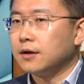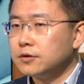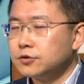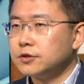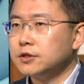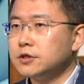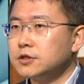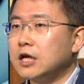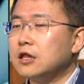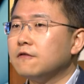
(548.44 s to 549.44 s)
so this is
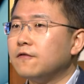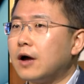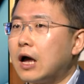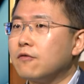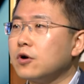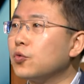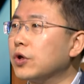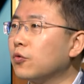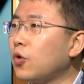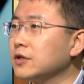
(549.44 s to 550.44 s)
kind of an
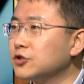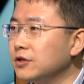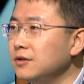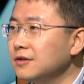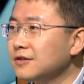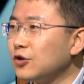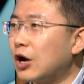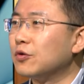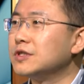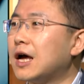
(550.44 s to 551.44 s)
evergreen question. So
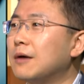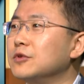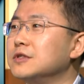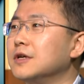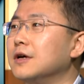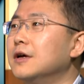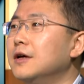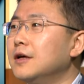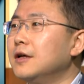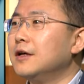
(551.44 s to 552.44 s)
every time
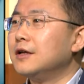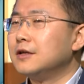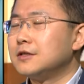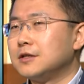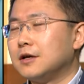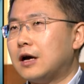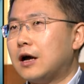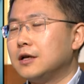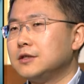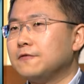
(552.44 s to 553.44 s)

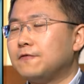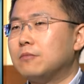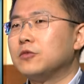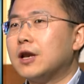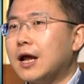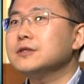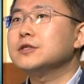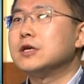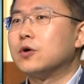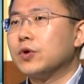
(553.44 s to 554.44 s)
I think from the
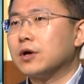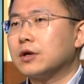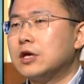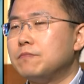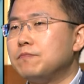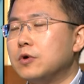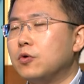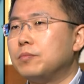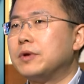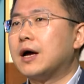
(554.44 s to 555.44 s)
last year we've
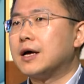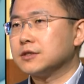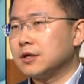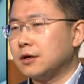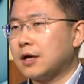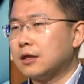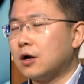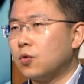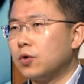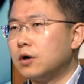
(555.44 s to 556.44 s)
been asking, and
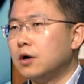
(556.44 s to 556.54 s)
our